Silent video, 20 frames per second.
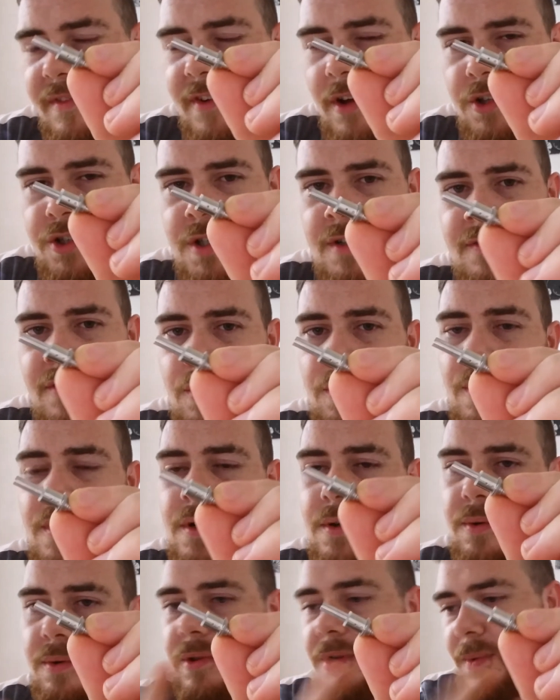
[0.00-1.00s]
version of
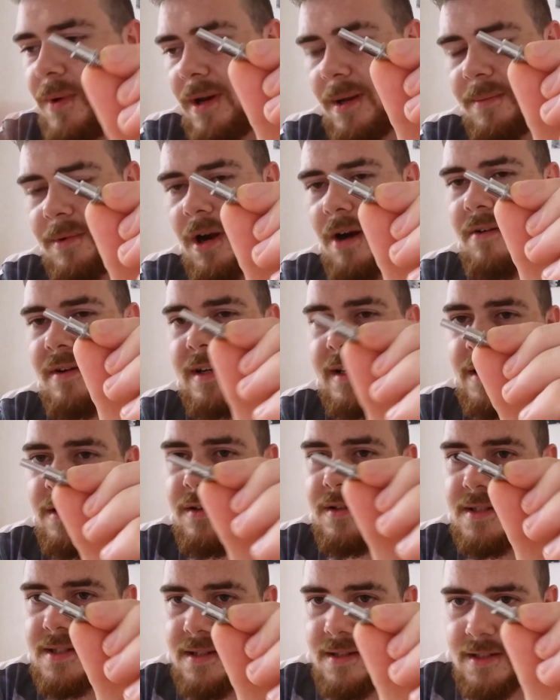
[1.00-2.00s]
coil, the one I'm currently
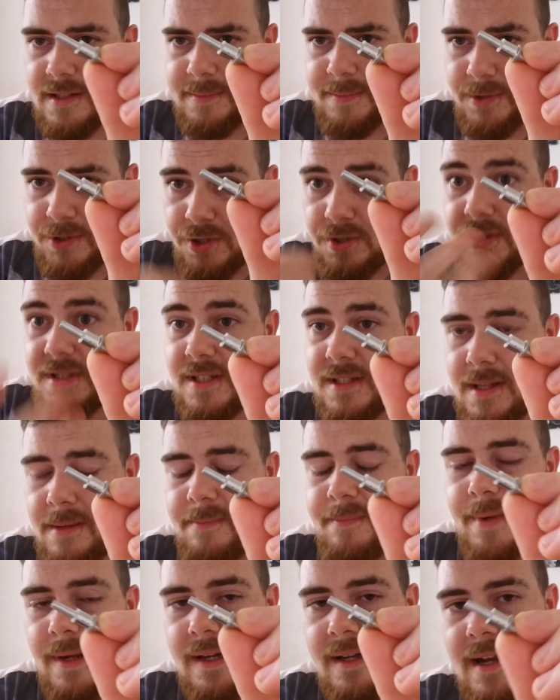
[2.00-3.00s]
using that's producing them
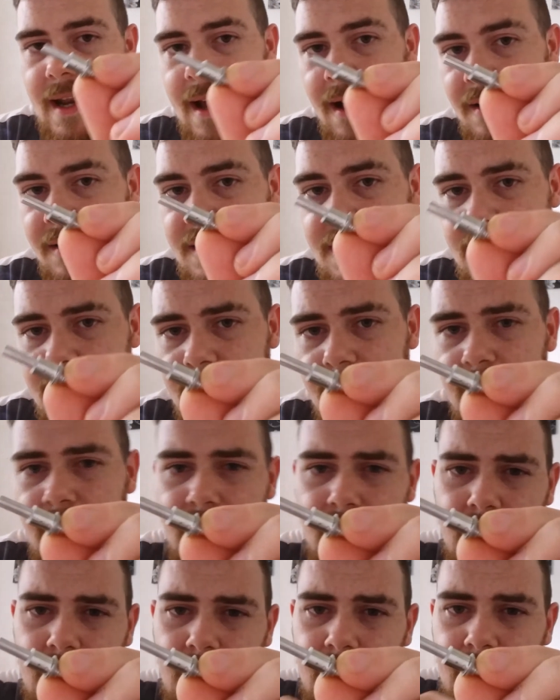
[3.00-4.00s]
big clouds.
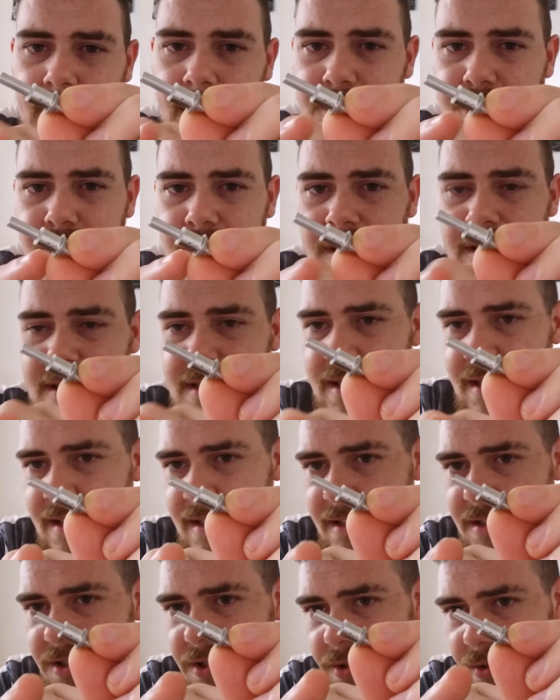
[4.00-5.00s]
And as you can see,
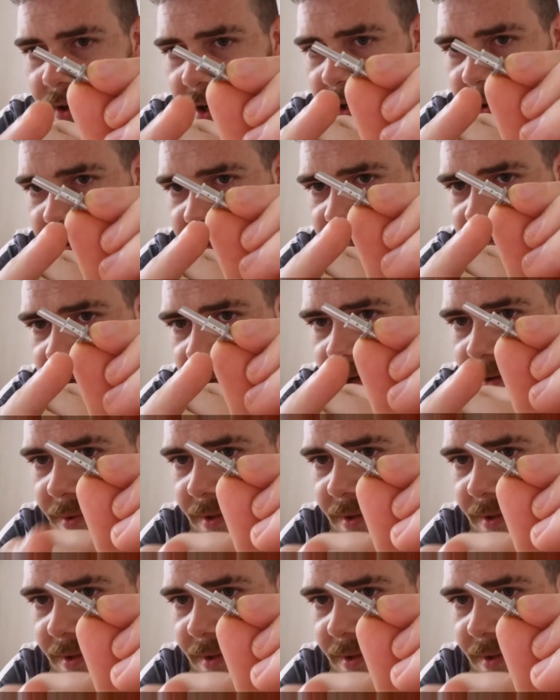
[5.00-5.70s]
there's two holes there